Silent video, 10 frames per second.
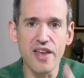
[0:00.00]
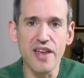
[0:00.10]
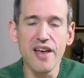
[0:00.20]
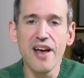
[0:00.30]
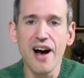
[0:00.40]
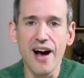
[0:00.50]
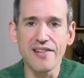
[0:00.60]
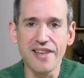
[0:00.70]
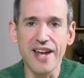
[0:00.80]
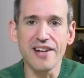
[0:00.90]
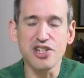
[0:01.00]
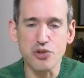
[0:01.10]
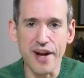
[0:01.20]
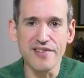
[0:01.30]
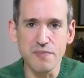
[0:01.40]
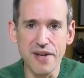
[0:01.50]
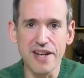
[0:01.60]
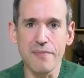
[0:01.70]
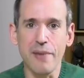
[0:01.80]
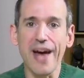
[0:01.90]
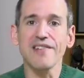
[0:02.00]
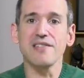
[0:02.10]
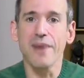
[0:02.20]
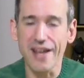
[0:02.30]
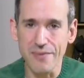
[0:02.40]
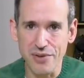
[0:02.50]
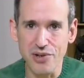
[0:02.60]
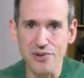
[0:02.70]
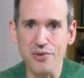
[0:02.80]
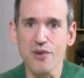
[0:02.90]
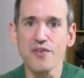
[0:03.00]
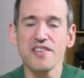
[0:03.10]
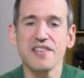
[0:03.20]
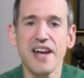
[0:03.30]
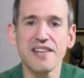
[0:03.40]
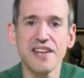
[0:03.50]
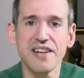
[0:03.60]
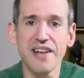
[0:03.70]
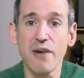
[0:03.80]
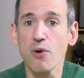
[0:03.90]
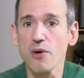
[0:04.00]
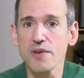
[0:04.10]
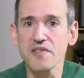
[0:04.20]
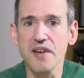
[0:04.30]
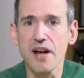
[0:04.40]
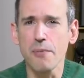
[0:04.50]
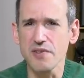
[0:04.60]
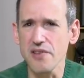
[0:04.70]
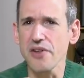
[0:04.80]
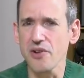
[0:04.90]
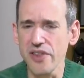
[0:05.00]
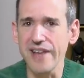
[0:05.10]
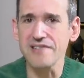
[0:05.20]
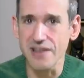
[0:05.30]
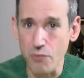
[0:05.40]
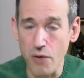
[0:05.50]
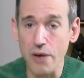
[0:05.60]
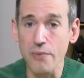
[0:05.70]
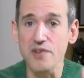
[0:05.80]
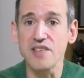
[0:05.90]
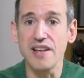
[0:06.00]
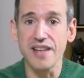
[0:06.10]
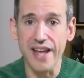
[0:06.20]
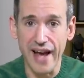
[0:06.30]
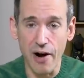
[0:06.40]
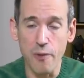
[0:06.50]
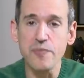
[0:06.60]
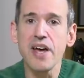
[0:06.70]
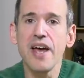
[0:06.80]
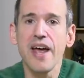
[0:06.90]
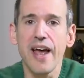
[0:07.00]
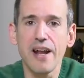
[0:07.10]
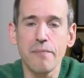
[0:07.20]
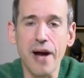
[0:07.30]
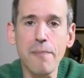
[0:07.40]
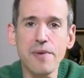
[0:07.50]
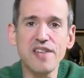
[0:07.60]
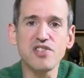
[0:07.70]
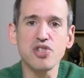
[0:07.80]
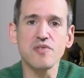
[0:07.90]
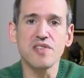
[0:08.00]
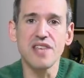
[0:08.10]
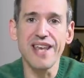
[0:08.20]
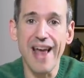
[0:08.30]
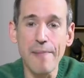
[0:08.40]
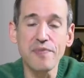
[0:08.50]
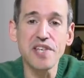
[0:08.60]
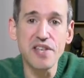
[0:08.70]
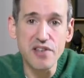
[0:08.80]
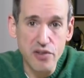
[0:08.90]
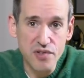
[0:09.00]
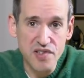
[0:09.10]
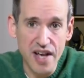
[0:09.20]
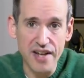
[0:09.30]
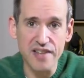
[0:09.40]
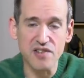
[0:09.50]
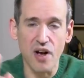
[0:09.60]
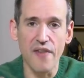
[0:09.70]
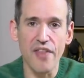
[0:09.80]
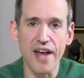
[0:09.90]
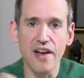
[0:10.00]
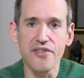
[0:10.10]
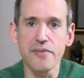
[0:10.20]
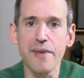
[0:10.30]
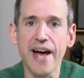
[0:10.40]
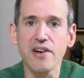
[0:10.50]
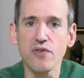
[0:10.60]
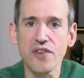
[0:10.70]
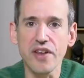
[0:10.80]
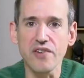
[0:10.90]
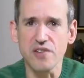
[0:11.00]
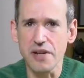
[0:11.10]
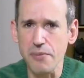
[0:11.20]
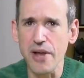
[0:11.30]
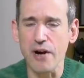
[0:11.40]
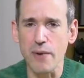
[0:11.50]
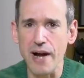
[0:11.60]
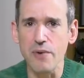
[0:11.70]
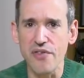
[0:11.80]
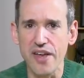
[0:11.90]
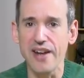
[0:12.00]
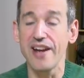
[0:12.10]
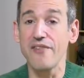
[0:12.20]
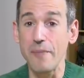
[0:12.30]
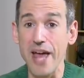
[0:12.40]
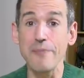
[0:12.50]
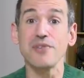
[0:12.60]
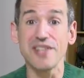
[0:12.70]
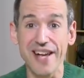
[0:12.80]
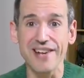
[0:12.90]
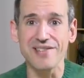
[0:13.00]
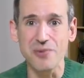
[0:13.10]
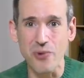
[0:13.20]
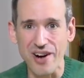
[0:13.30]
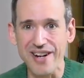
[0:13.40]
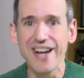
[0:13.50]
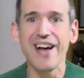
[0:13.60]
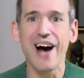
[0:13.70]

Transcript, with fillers: the uh, data transmitting back to my computer over the 10 gig network we set up was a little less than what we were sending out and it might be due to the MTU settings on that other Mac over there. So I'm going to play around with it, and if I'm able to get it to work,